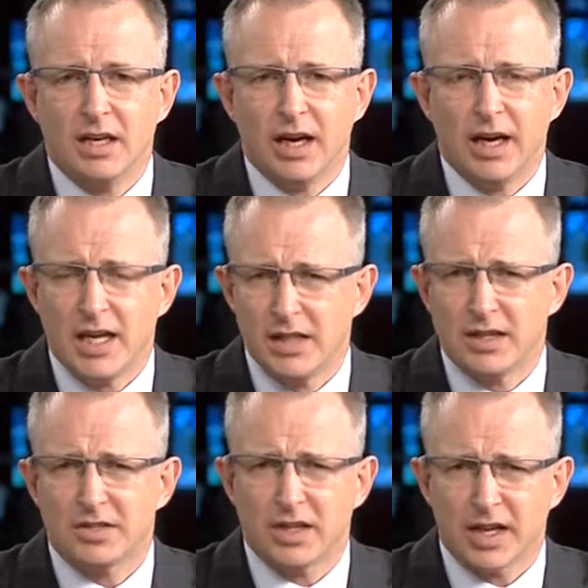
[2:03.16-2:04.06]
uh, in
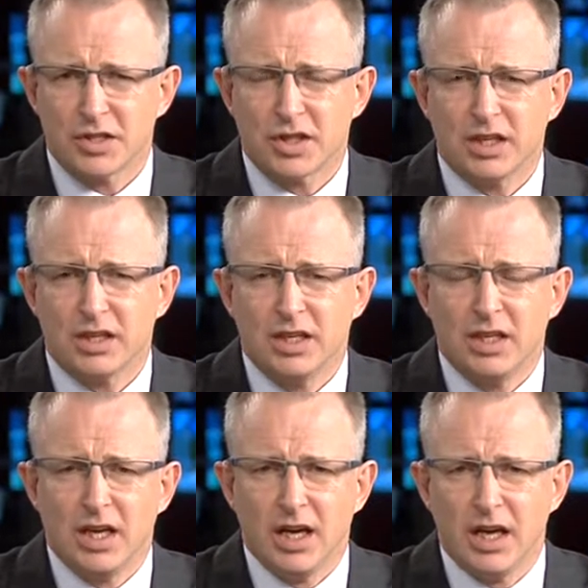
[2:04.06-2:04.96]
this lecture
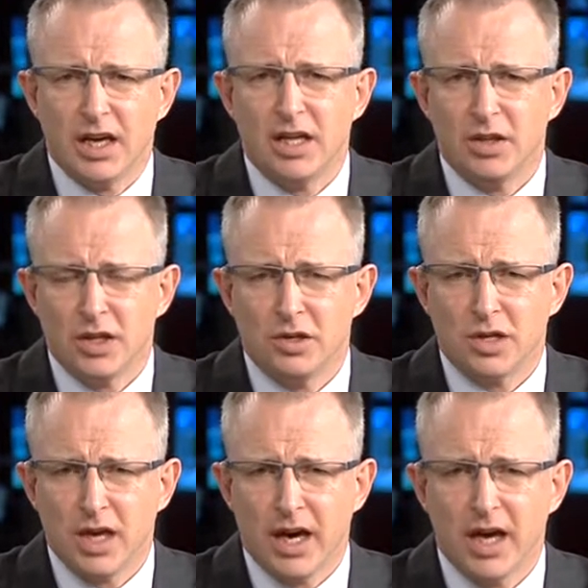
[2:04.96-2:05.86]
uh, in the
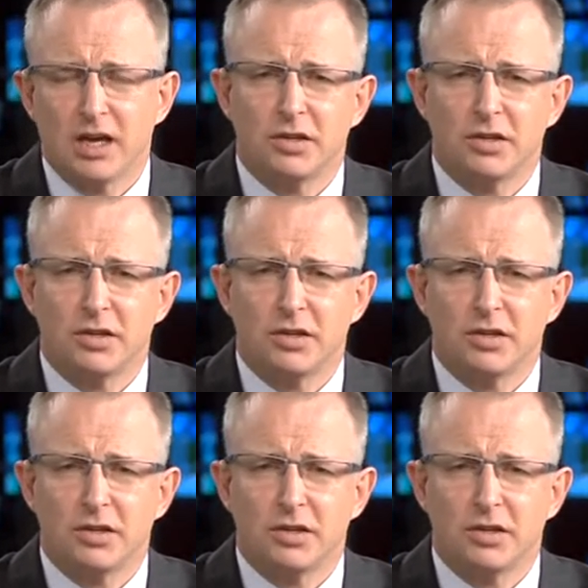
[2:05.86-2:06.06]
UK,